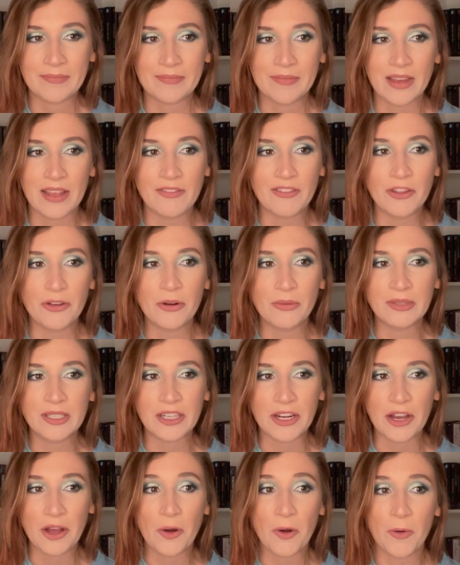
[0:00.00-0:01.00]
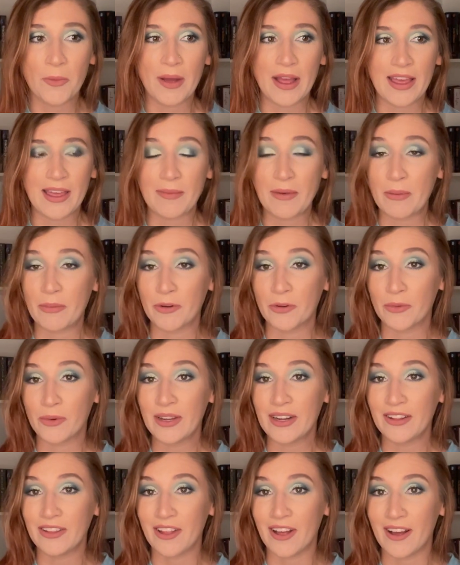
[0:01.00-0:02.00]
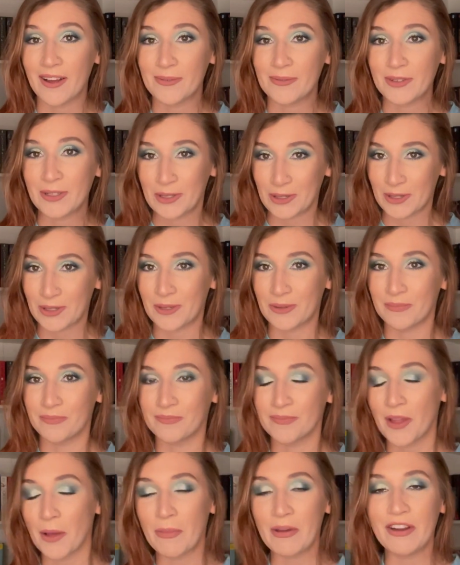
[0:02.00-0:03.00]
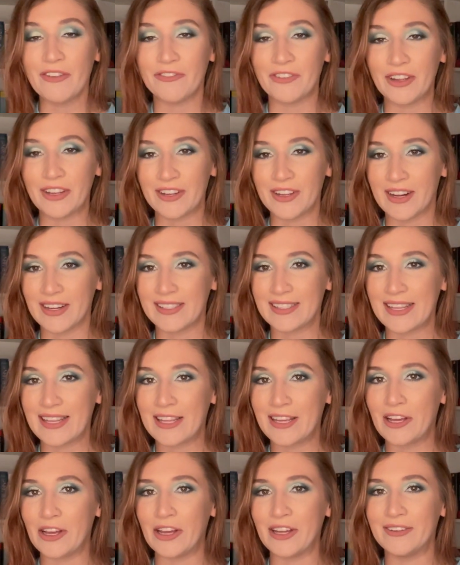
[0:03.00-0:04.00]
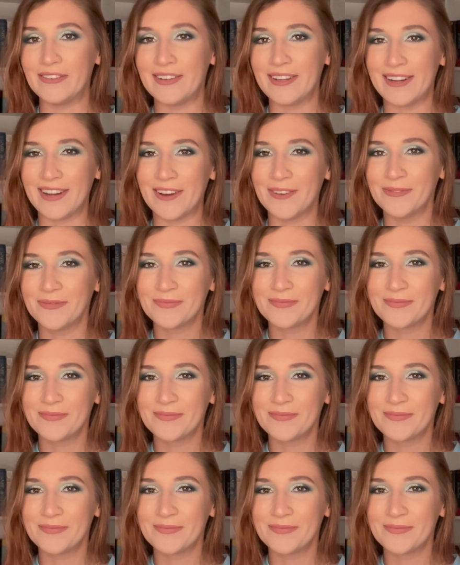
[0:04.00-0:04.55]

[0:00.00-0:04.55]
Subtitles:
Even though I'm stuck at home, I am able to read a lot, which is a benefit. You gotta see the good, you know?